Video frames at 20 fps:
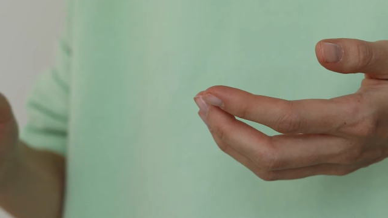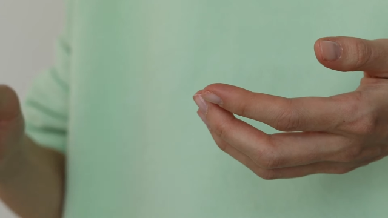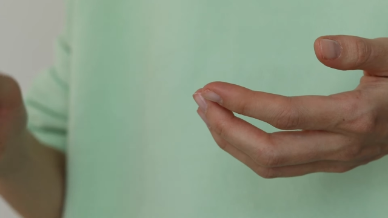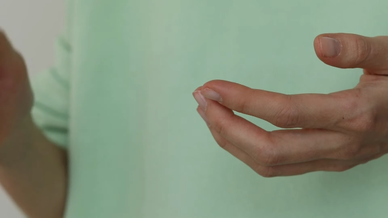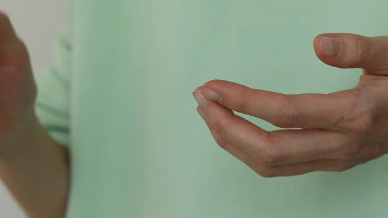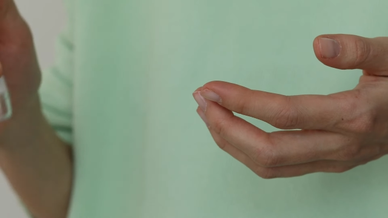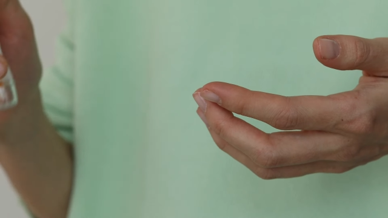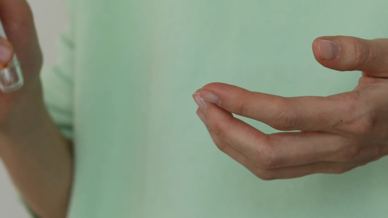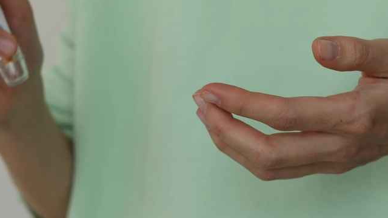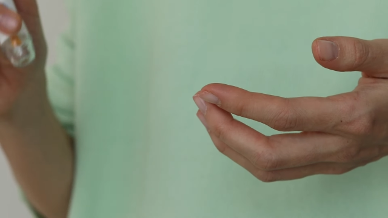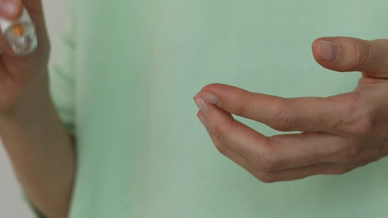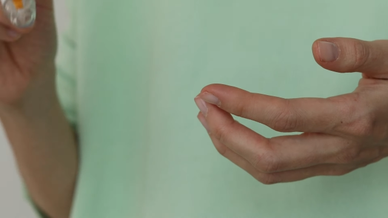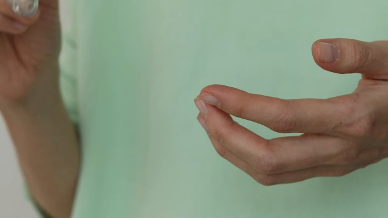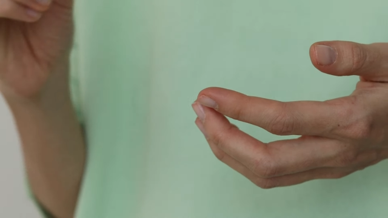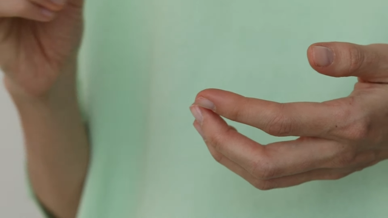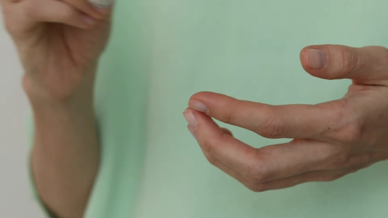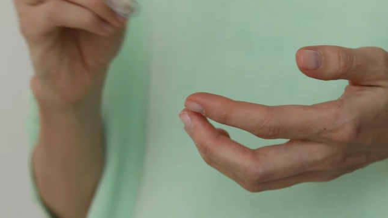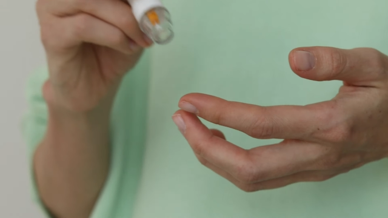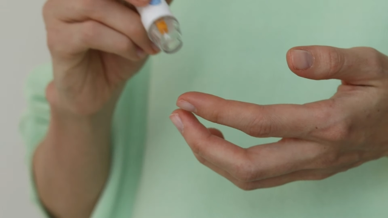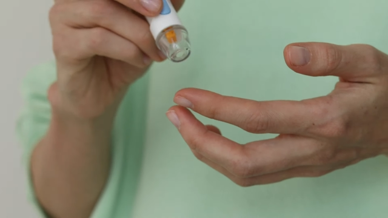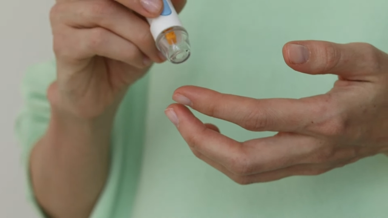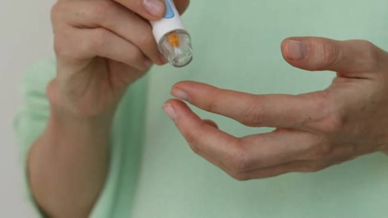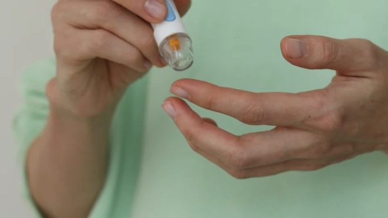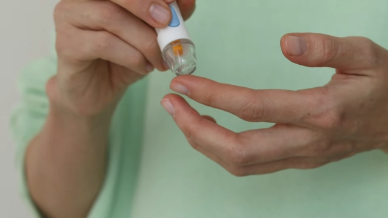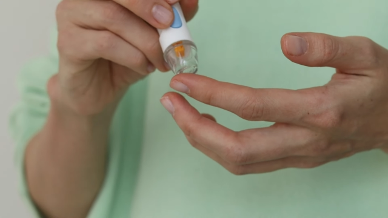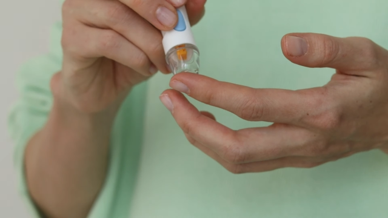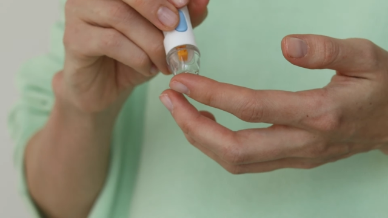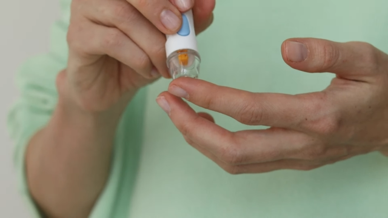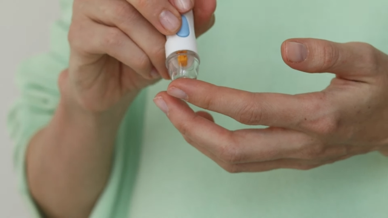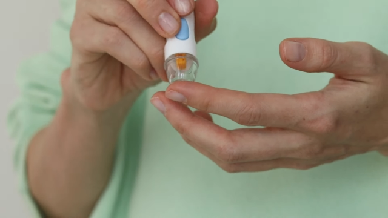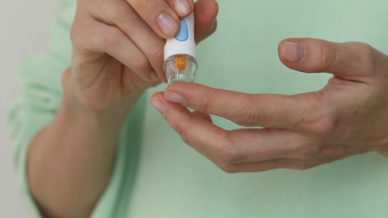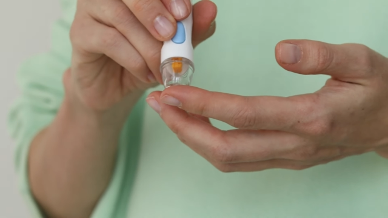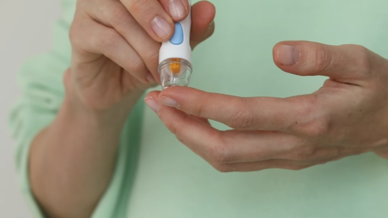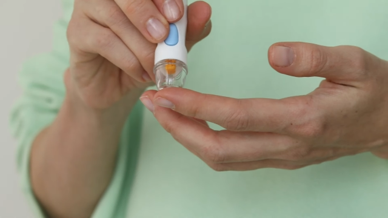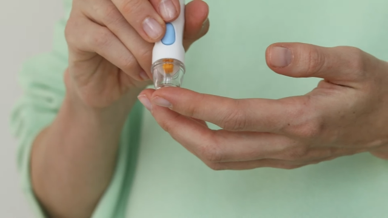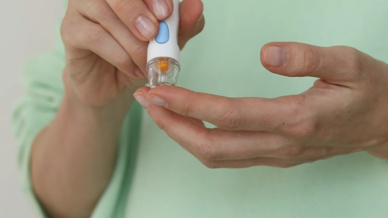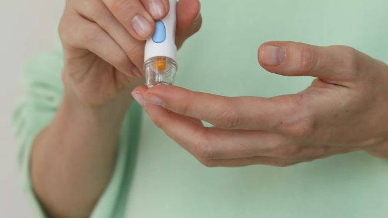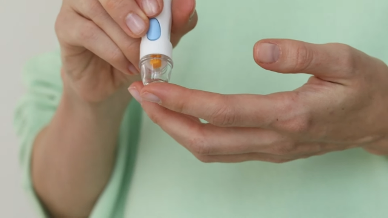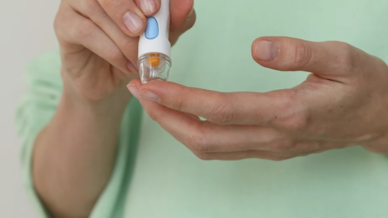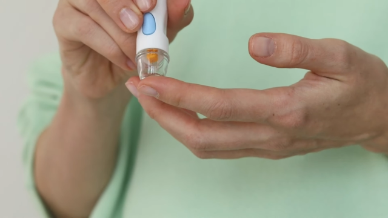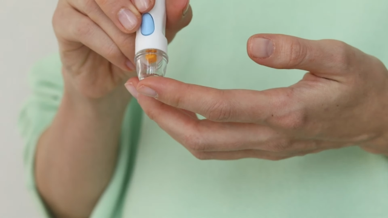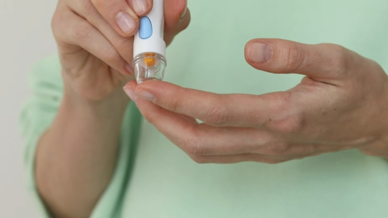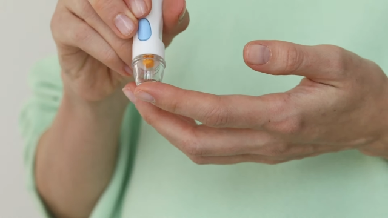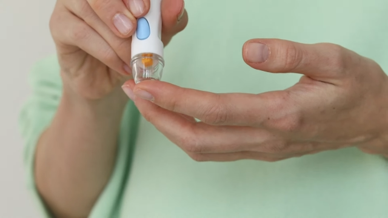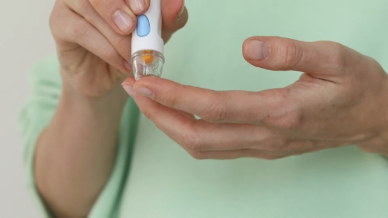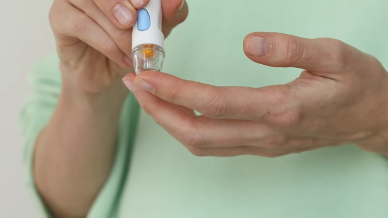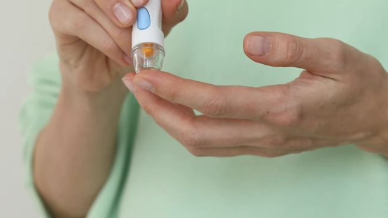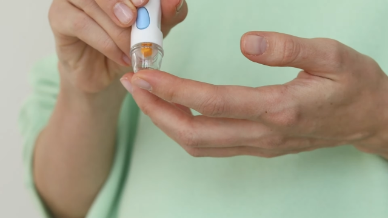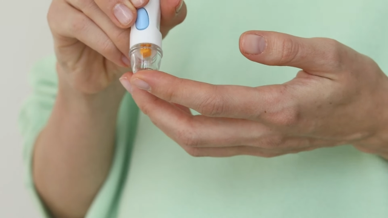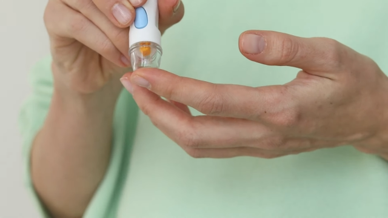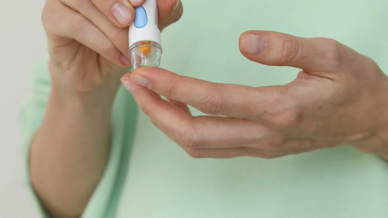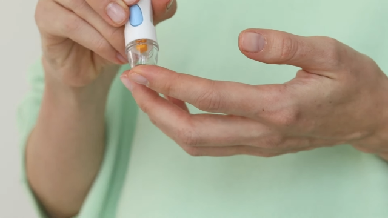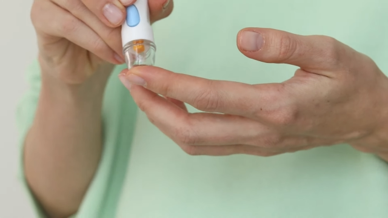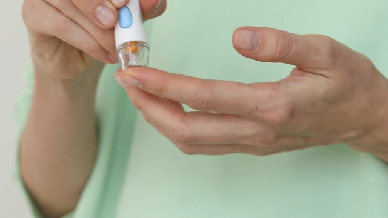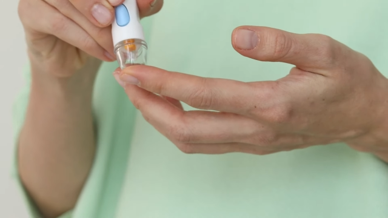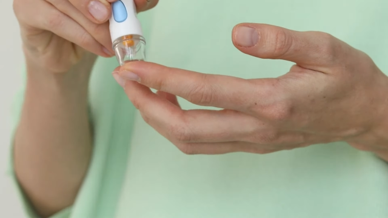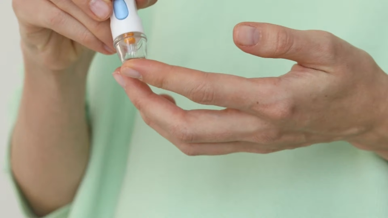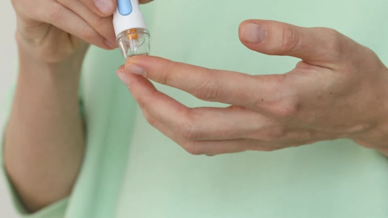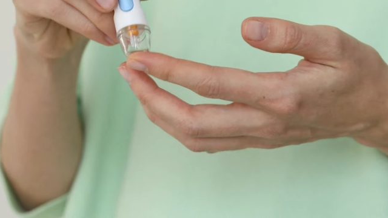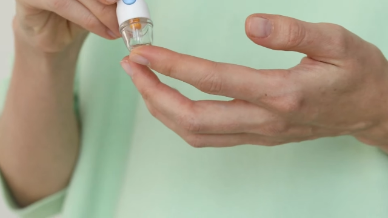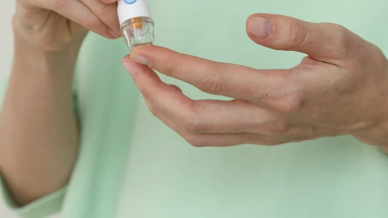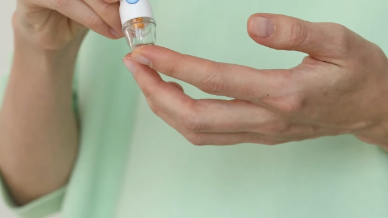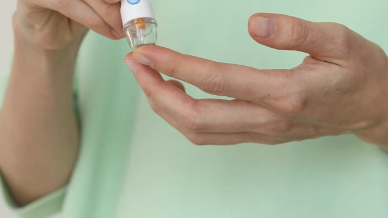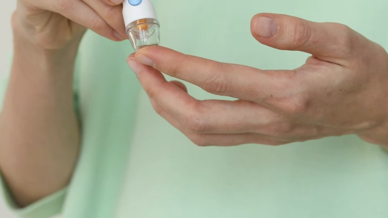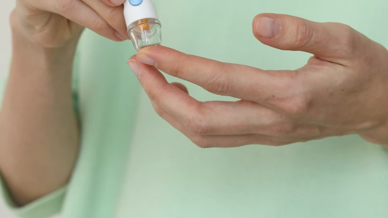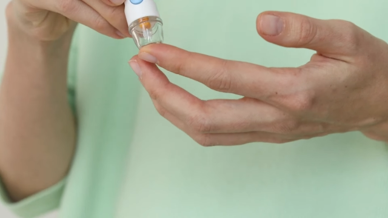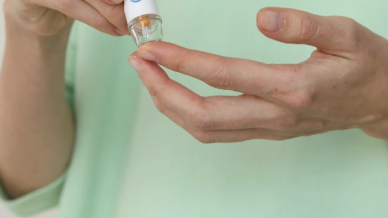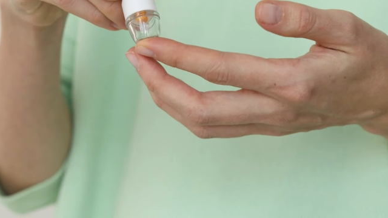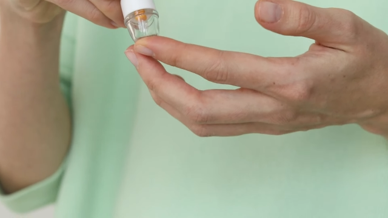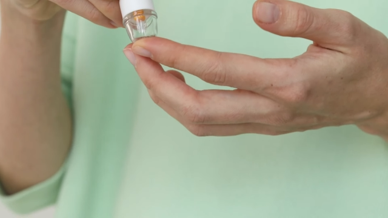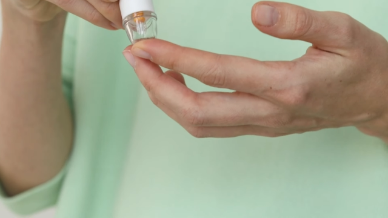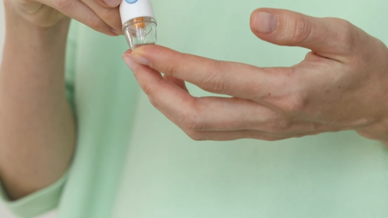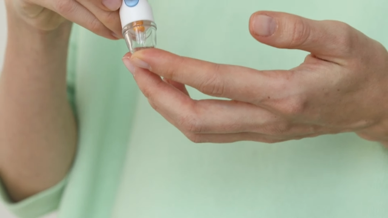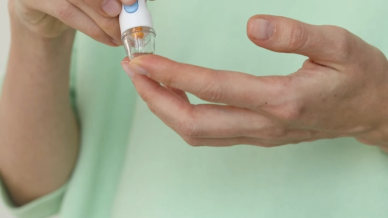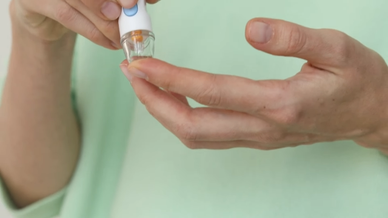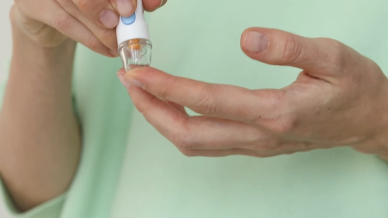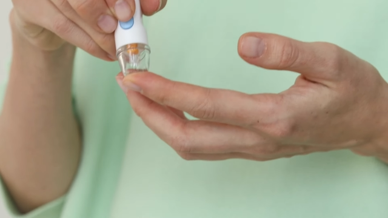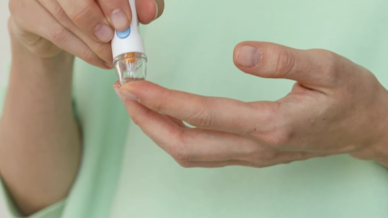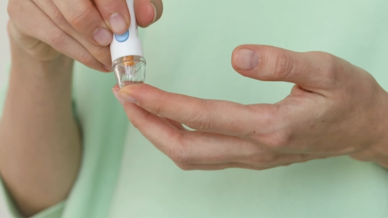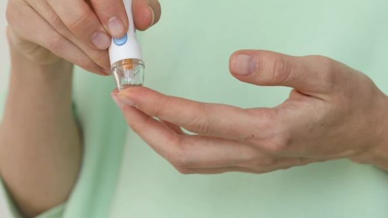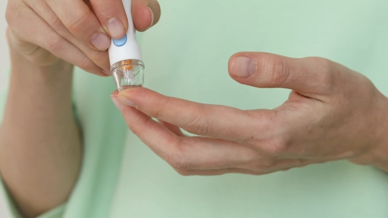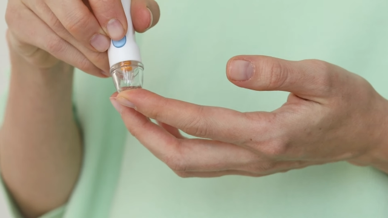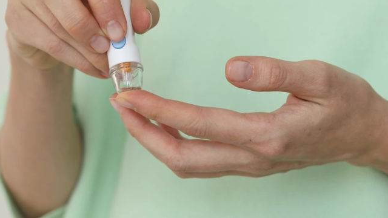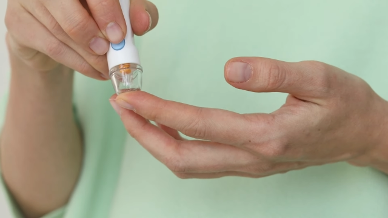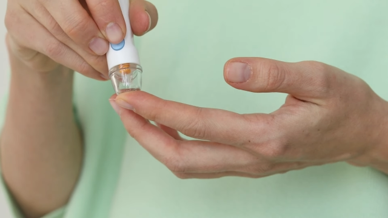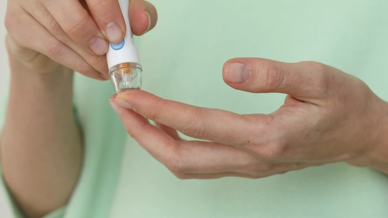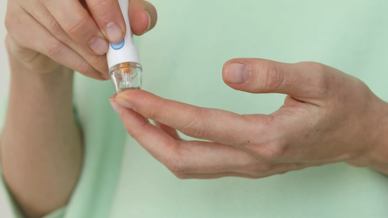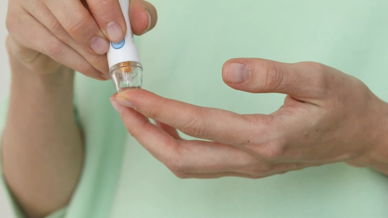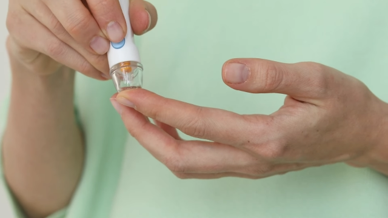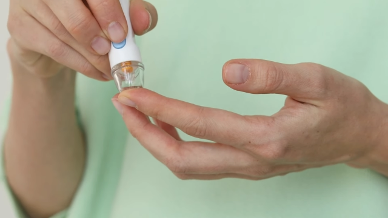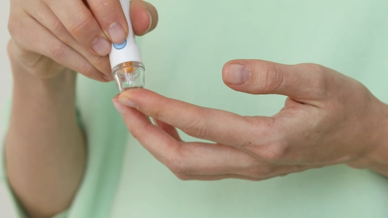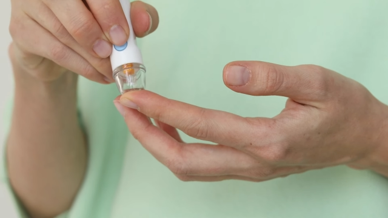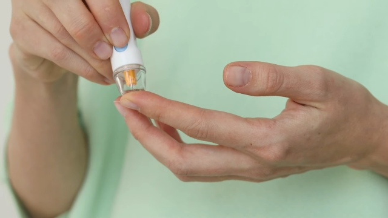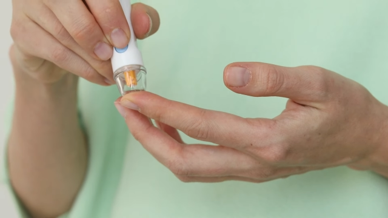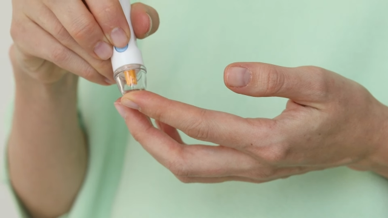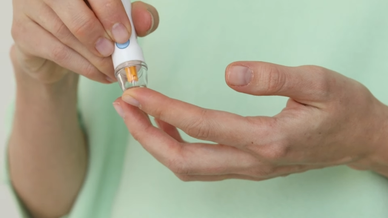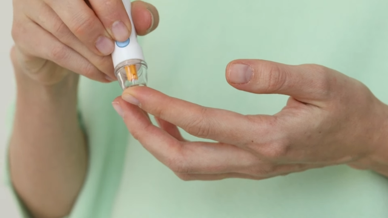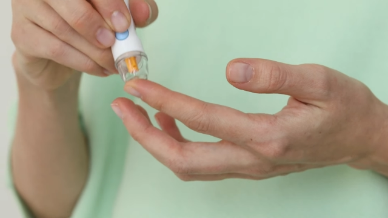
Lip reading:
Nobody's mouth can be seen.